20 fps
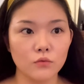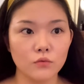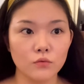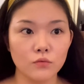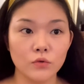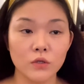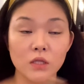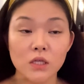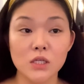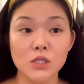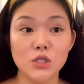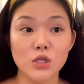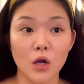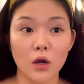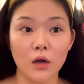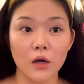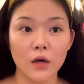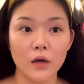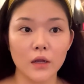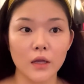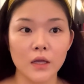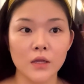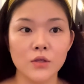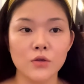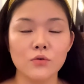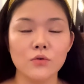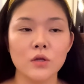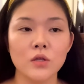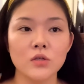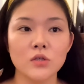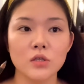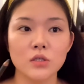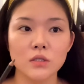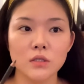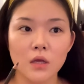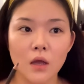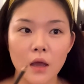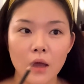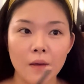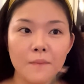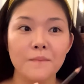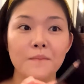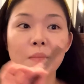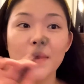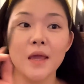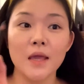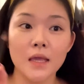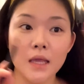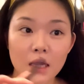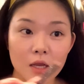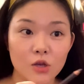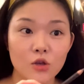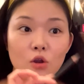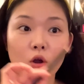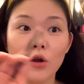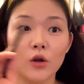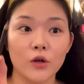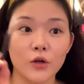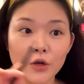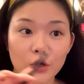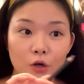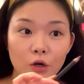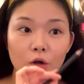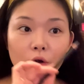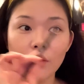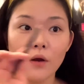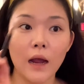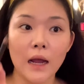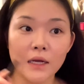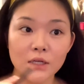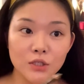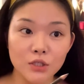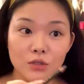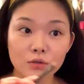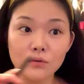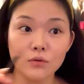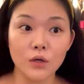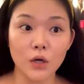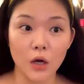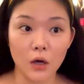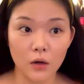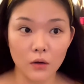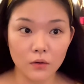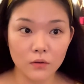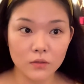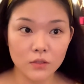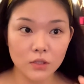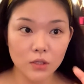really dark and you can just make it darker as you go.